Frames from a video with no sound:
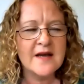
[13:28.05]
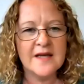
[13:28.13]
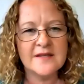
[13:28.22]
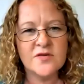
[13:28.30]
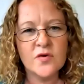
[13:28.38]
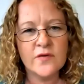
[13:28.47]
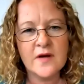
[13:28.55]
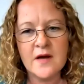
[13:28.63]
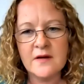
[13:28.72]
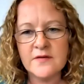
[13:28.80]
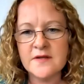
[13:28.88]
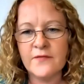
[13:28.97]
It's not the
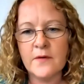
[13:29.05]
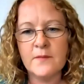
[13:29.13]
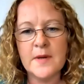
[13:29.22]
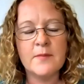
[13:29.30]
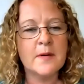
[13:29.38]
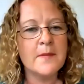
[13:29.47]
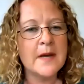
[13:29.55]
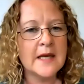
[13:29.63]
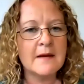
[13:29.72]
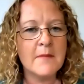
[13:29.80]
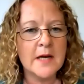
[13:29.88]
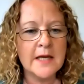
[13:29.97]
kind of stuff that people are
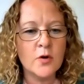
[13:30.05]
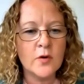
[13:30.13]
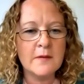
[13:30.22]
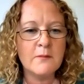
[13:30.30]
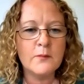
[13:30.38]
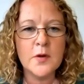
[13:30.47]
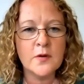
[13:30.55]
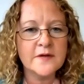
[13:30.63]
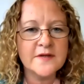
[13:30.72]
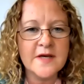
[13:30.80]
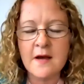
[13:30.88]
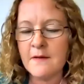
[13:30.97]
making money on in books.